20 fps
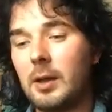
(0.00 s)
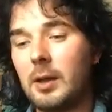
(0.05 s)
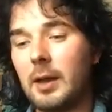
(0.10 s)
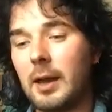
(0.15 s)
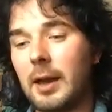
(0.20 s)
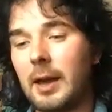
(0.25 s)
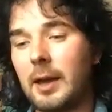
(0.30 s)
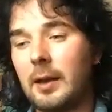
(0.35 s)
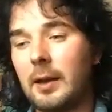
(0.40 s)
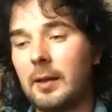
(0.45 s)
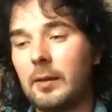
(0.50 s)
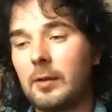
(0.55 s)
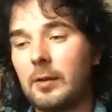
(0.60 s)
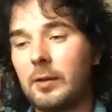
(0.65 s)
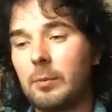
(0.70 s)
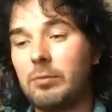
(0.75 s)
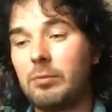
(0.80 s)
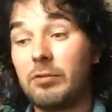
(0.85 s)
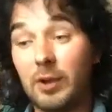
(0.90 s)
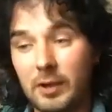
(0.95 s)
and
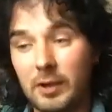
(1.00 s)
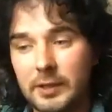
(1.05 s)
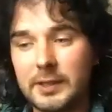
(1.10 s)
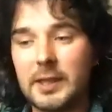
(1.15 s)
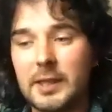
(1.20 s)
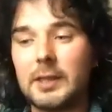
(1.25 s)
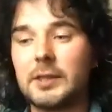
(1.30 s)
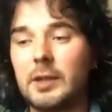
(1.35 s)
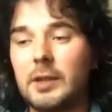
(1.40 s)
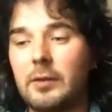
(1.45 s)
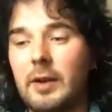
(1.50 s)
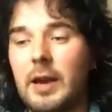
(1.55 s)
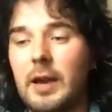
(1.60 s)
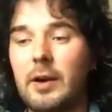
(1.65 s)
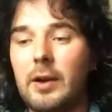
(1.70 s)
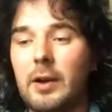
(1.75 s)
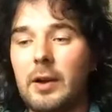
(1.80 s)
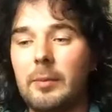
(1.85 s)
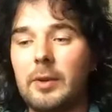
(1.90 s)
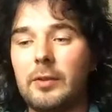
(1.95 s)
process over
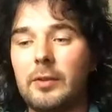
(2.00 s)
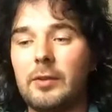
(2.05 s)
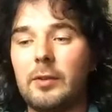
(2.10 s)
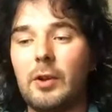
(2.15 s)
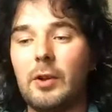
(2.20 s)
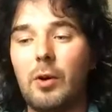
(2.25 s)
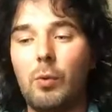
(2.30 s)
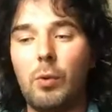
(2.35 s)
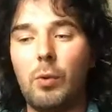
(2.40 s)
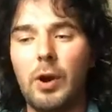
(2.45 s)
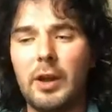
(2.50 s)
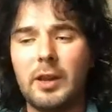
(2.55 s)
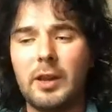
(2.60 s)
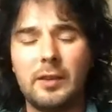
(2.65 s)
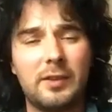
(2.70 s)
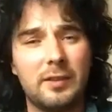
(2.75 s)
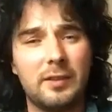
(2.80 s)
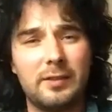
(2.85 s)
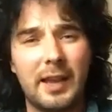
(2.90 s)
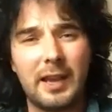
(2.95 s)
outcome is not working
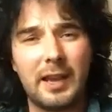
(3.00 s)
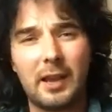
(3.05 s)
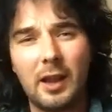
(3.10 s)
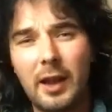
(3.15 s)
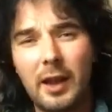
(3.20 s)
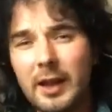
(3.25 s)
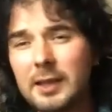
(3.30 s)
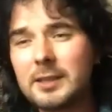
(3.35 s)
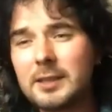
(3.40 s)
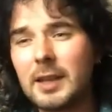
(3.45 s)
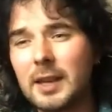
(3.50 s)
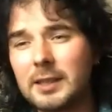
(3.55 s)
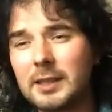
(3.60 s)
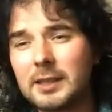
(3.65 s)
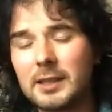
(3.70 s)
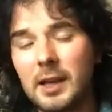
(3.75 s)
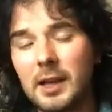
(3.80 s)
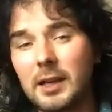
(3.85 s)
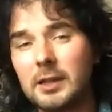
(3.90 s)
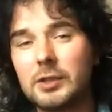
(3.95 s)
to deadlines as
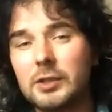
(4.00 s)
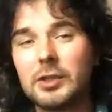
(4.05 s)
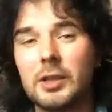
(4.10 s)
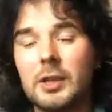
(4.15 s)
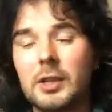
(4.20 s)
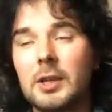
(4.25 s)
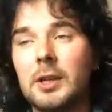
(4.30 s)
such.